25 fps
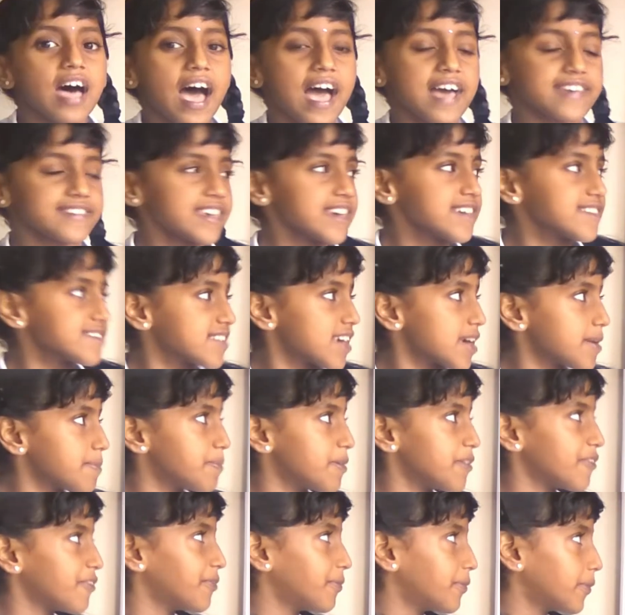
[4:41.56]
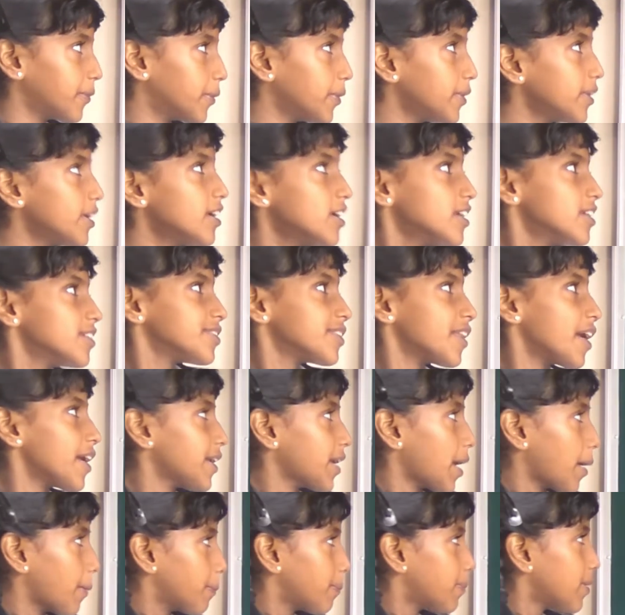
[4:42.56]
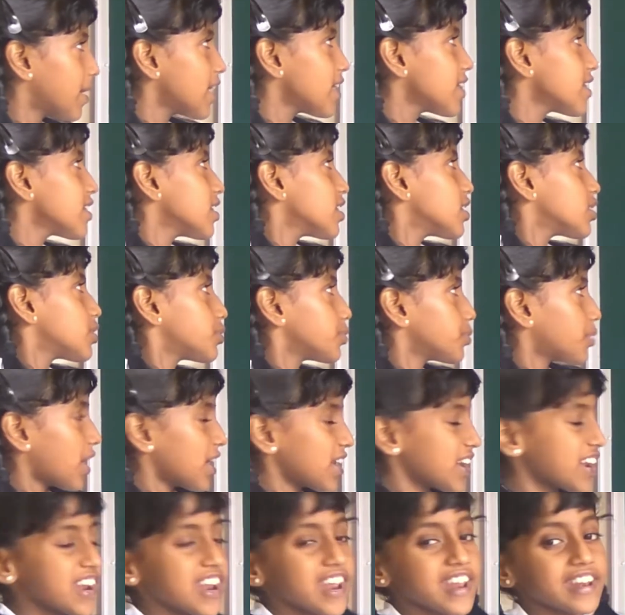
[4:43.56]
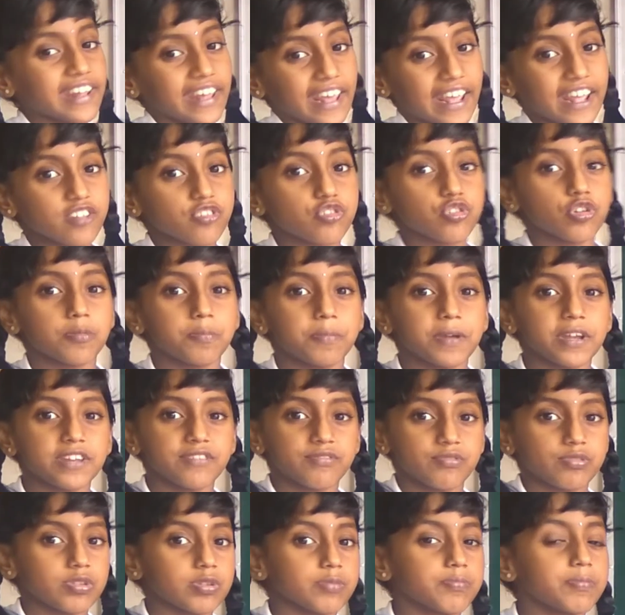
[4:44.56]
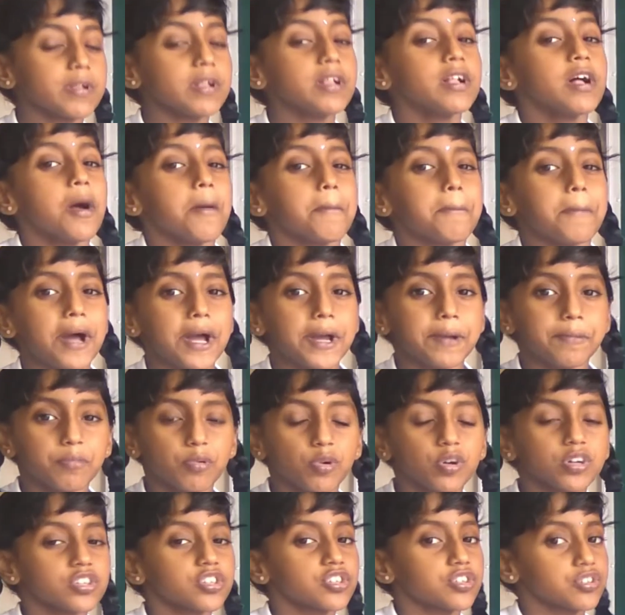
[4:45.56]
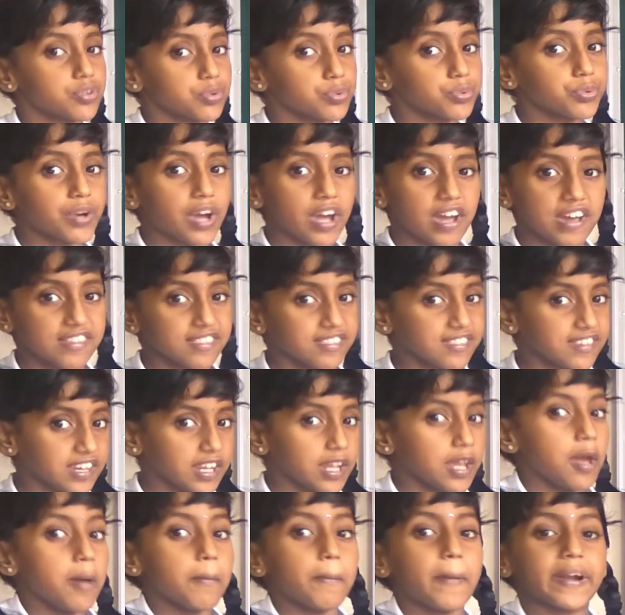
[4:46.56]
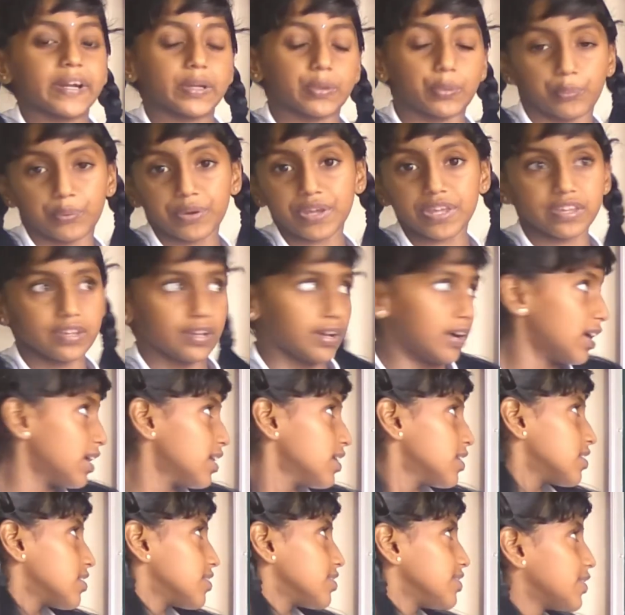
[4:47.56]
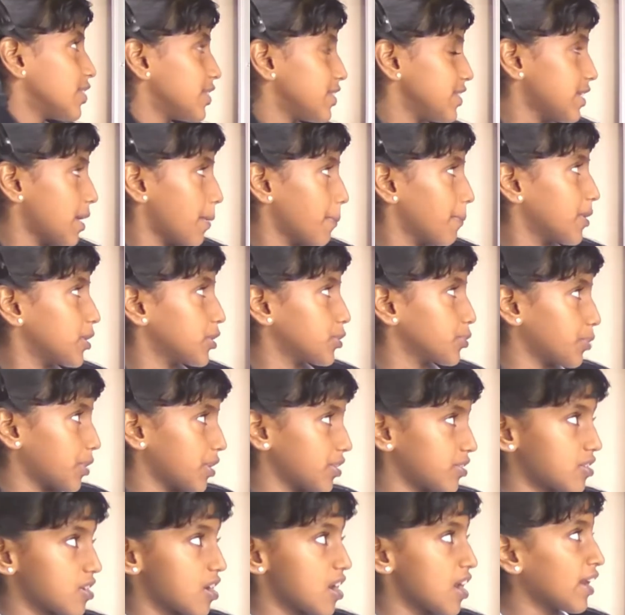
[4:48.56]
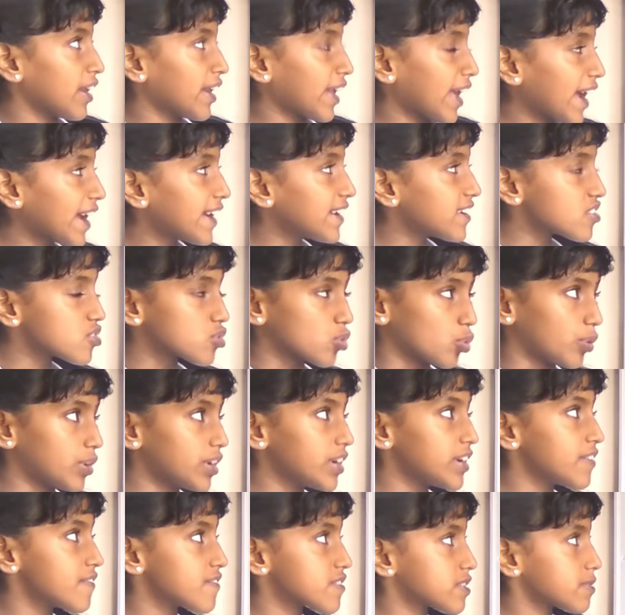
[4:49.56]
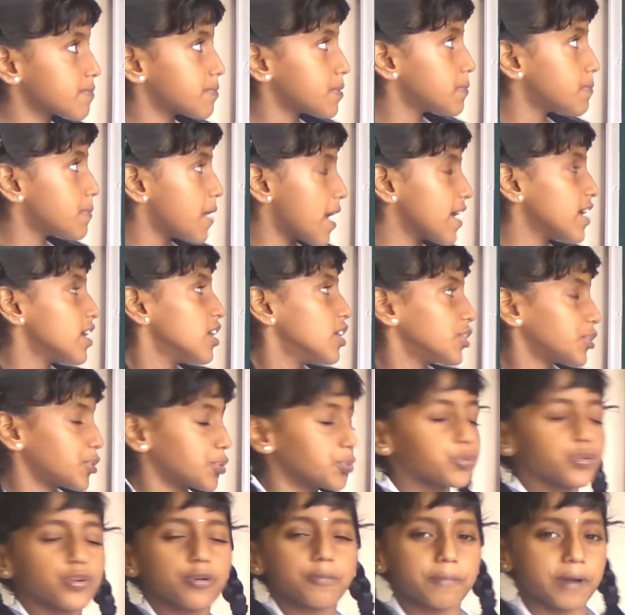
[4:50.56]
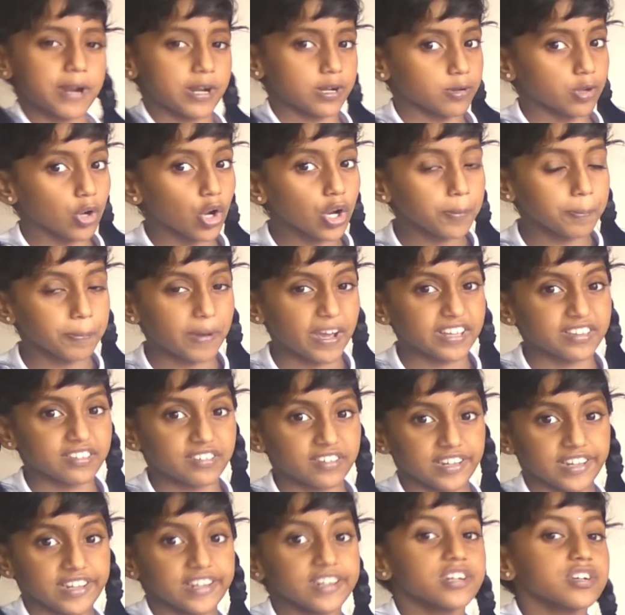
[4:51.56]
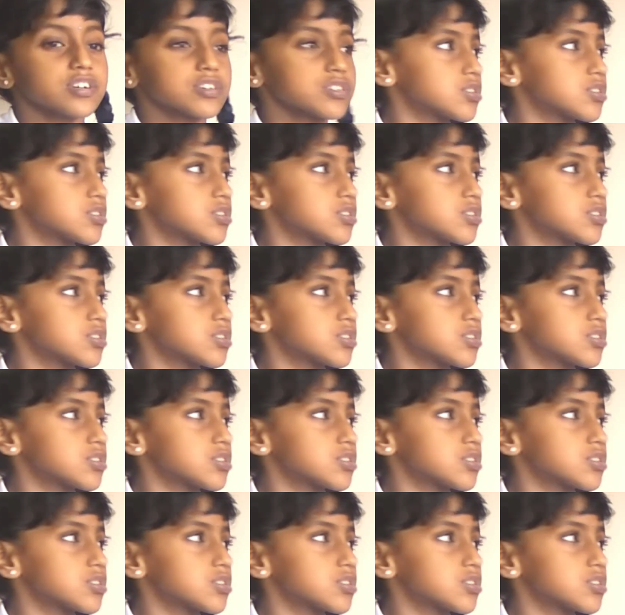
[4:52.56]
As I said before, the number 208 should be divisible by both 2 and 3. But over here, the number 208 is only divisible by 2 but not by 3.